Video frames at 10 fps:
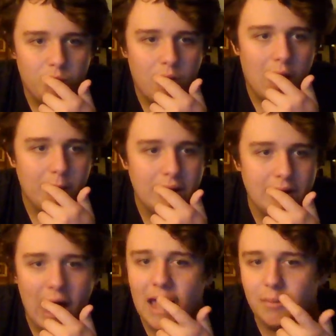I mean,
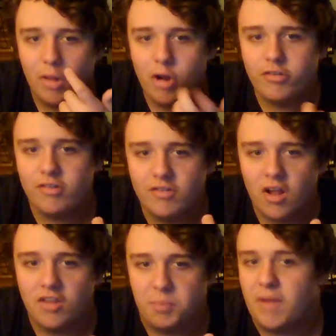Adam Larson's not
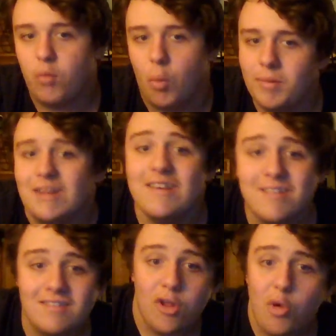as big of a one, but he's
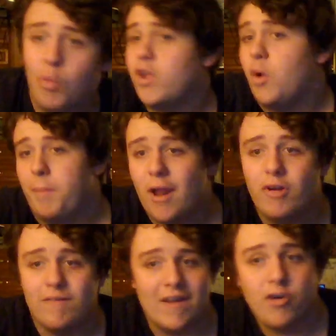still one of your better
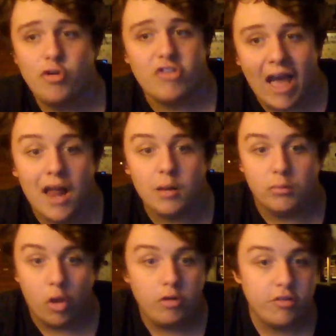defenders. Adam
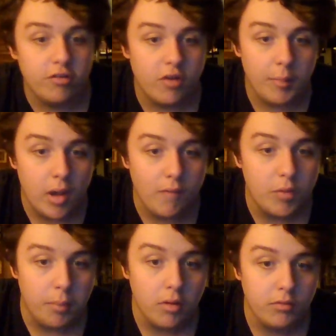Larson's coming off the
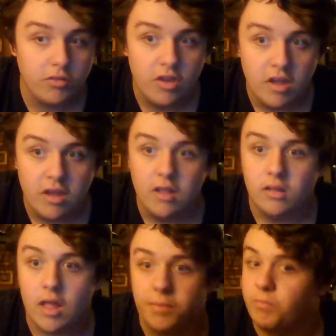books.
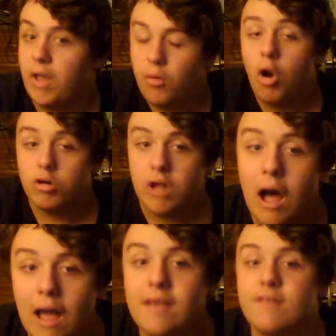Like, there are
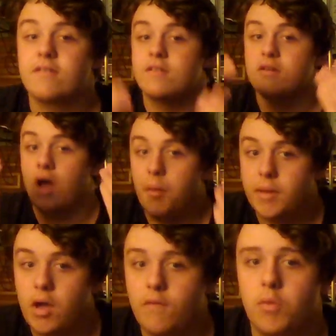guys coming
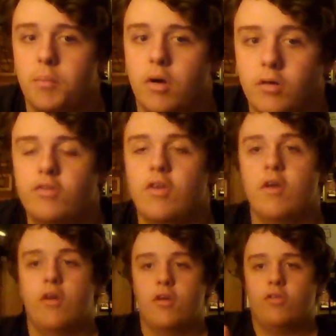off the books.
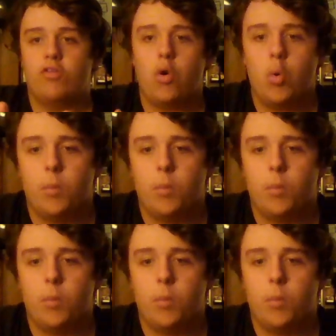So,